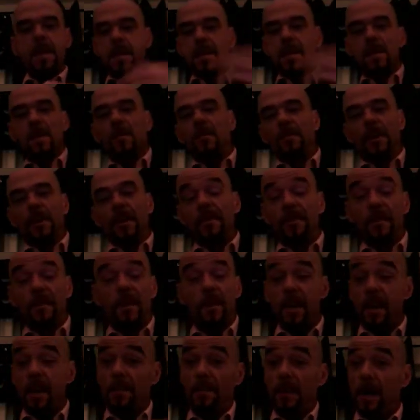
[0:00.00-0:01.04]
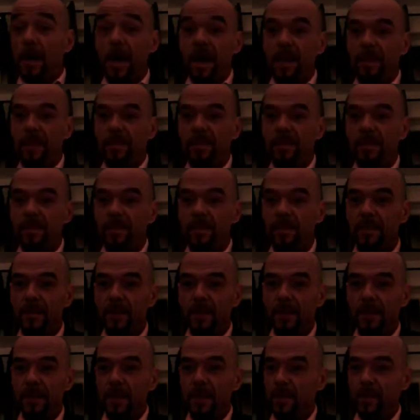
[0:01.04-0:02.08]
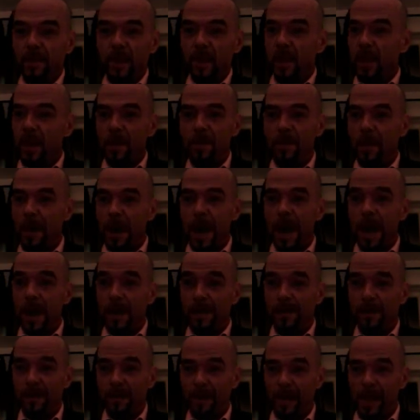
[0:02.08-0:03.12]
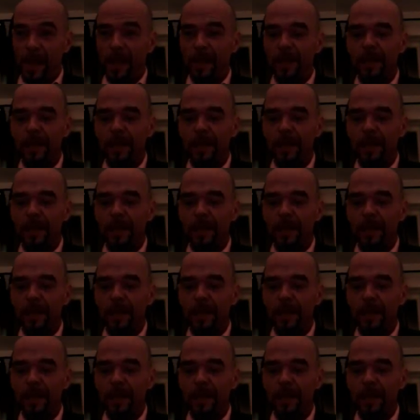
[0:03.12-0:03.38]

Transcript: very, very unbiased. Very unbiased. Okay.